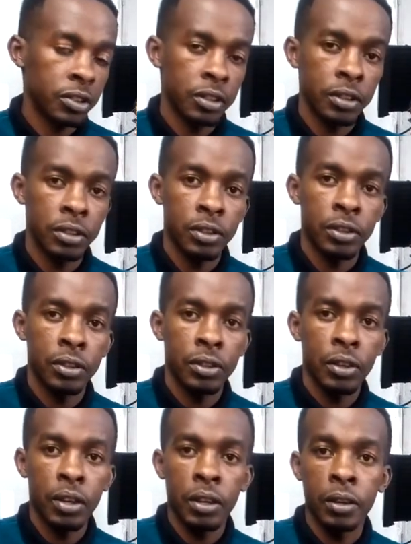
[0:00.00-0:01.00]

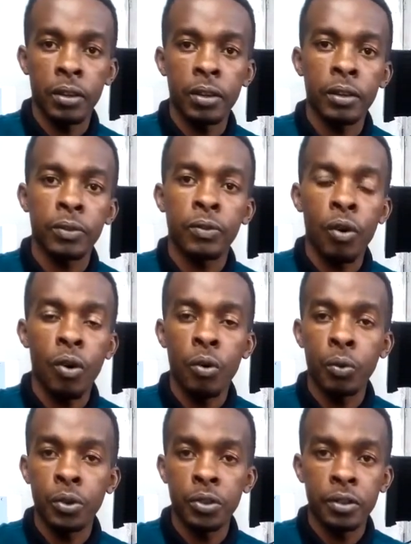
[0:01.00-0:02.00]
and 4
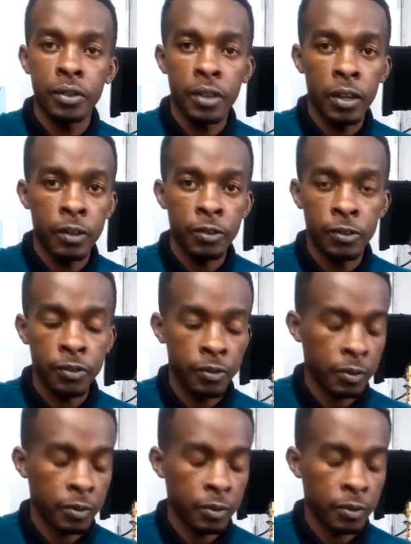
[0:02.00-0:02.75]
which is F